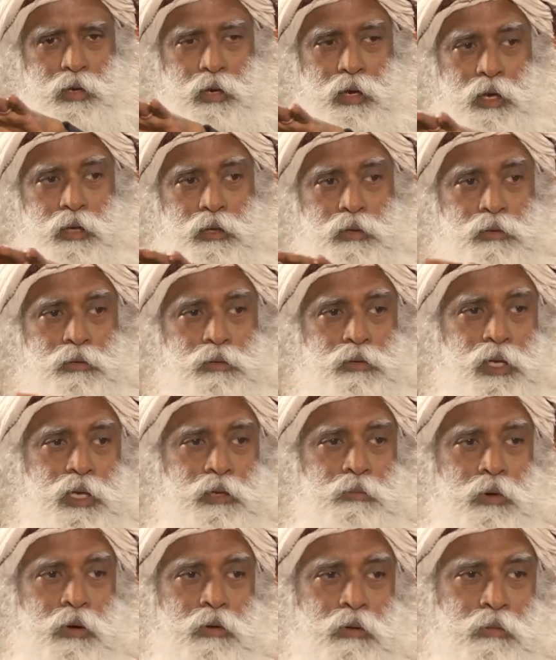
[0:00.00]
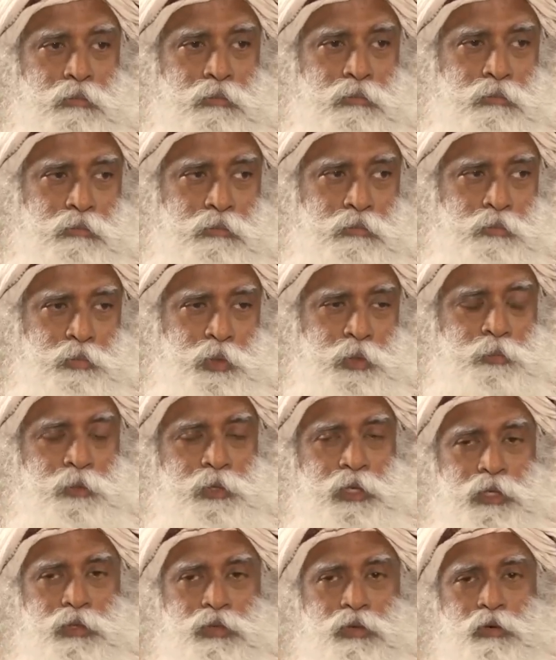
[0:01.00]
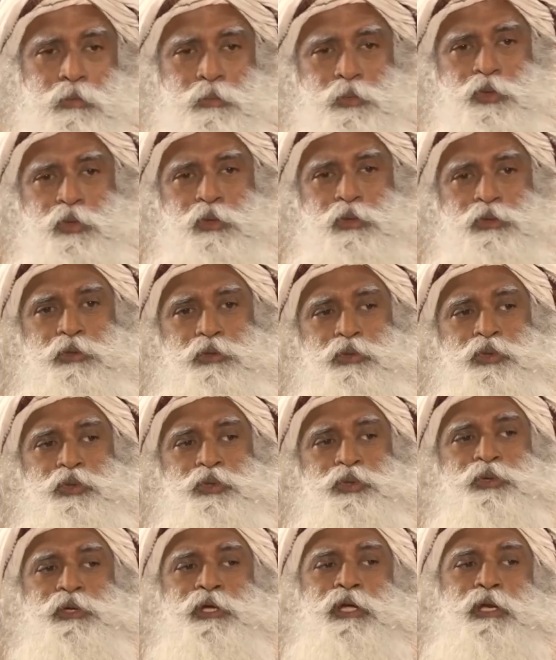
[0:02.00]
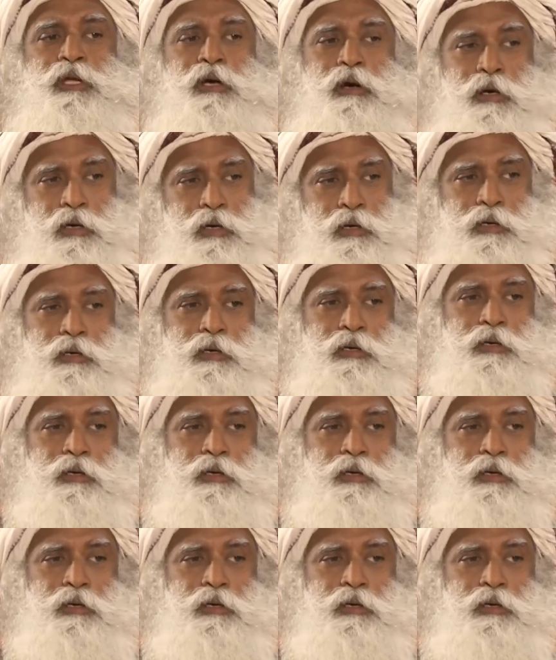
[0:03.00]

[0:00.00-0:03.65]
and you came home, people at home told you who you really are